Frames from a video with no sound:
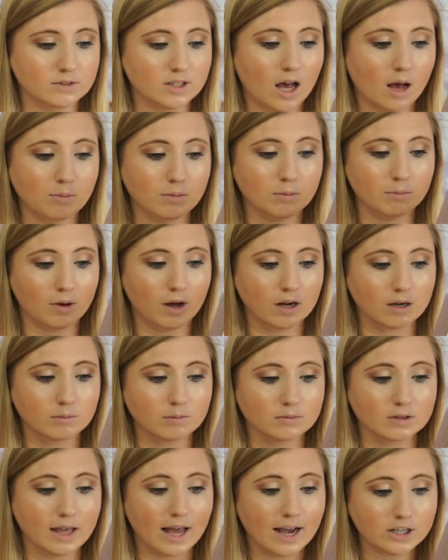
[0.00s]
top and
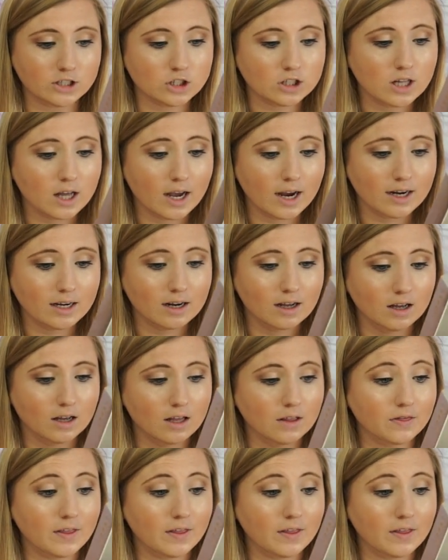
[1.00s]
bottom lash line.